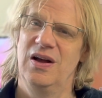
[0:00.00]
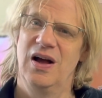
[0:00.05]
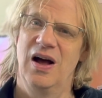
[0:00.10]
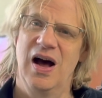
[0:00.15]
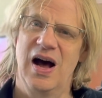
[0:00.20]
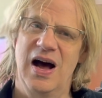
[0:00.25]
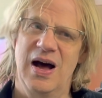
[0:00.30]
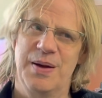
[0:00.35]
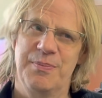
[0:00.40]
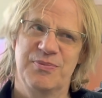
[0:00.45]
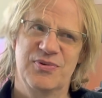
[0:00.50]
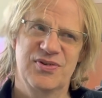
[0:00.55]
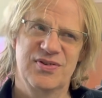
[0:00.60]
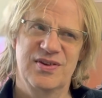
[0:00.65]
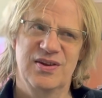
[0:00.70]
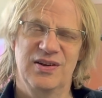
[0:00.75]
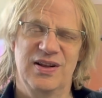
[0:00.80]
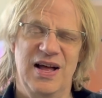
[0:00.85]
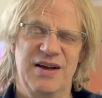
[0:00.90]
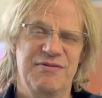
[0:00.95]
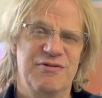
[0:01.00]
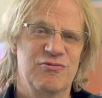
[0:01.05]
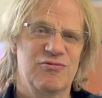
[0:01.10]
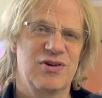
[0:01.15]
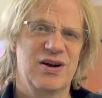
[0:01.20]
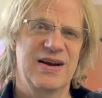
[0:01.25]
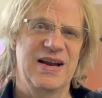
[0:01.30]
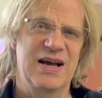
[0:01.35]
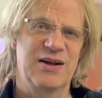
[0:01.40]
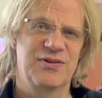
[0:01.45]
I am still haven't
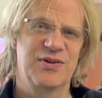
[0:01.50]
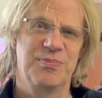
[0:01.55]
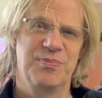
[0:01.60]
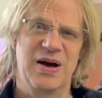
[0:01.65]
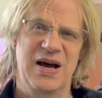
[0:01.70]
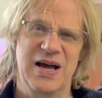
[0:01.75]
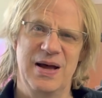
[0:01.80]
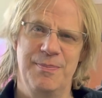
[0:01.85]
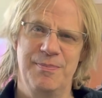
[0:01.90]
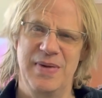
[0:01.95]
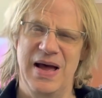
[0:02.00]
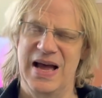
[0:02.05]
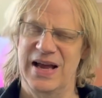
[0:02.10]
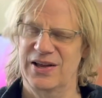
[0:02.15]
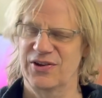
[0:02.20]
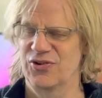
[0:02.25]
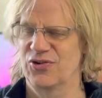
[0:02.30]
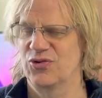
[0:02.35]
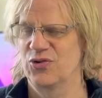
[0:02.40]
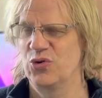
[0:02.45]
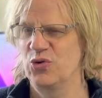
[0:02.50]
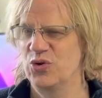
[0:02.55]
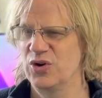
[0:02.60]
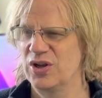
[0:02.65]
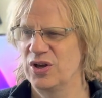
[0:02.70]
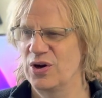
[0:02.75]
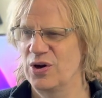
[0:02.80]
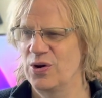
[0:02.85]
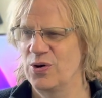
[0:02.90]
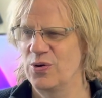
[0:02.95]
run out to buy a Mac
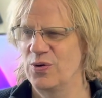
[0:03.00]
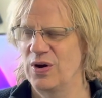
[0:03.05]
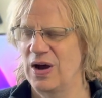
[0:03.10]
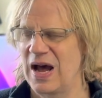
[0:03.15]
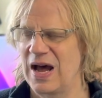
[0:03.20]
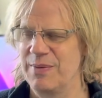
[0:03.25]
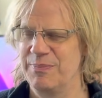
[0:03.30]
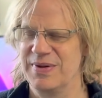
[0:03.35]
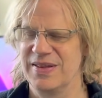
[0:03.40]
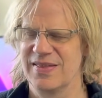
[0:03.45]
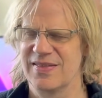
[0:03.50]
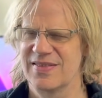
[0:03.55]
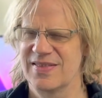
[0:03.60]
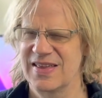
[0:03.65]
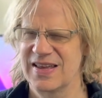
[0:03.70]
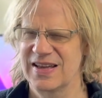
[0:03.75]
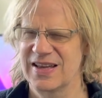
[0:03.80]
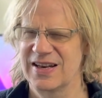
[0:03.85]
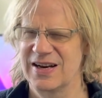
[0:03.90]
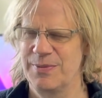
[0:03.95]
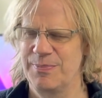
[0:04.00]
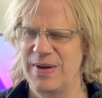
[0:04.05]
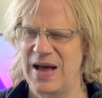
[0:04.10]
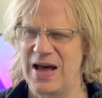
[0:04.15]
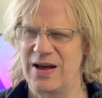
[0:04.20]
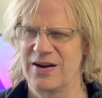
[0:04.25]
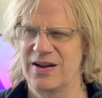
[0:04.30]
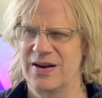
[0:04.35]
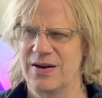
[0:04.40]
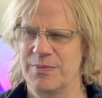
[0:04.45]
Studio. I've been thinking
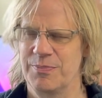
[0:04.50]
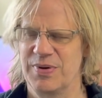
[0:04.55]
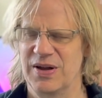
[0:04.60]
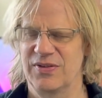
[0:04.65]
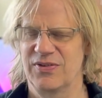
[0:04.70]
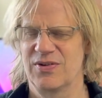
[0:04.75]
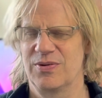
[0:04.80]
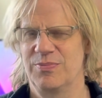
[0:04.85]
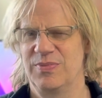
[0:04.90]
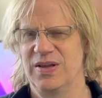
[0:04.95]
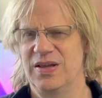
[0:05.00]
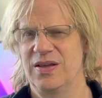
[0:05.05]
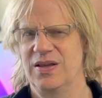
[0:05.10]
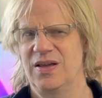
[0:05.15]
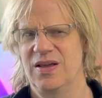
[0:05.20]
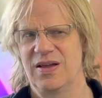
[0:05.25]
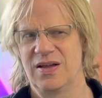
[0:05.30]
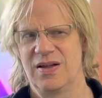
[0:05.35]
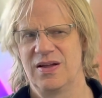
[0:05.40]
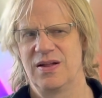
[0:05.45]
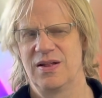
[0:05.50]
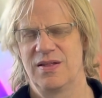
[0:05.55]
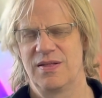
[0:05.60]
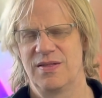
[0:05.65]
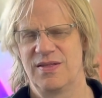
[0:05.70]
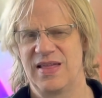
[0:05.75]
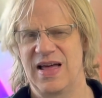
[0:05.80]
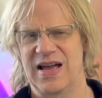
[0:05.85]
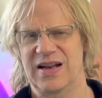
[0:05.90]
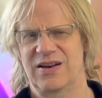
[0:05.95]
about it, but to me,
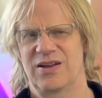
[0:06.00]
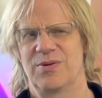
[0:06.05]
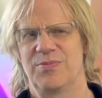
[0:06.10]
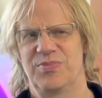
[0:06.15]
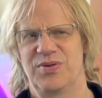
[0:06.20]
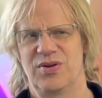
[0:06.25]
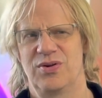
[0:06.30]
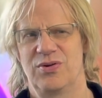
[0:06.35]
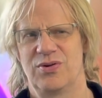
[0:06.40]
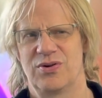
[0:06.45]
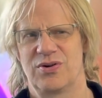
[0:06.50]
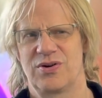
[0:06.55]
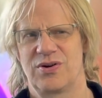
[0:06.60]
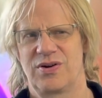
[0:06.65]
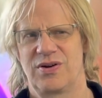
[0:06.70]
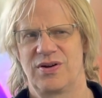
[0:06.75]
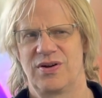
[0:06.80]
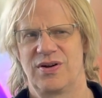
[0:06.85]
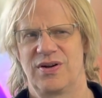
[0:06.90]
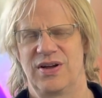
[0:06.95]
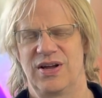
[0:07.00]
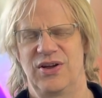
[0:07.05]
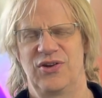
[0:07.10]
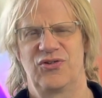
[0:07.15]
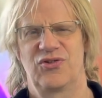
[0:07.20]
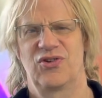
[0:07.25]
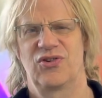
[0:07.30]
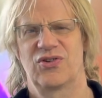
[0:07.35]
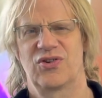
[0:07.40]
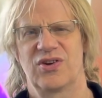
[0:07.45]
that computer
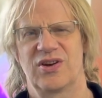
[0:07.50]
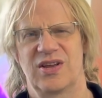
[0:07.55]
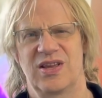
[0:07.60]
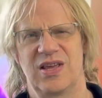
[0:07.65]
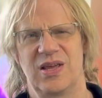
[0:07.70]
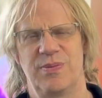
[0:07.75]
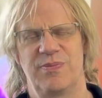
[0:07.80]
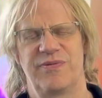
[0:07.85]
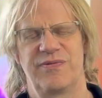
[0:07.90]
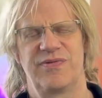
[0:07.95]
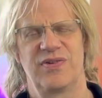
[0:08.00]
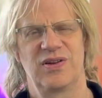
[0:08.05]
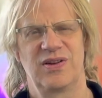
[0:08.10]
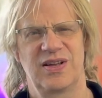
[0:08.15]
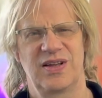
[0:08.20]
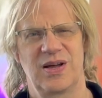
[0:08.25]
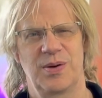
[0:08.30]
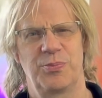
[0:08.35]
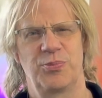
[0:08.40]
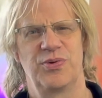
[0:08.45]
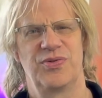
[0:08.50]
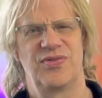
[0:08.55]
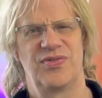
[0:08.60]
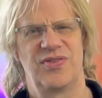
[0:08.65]
is just going to keep filling up with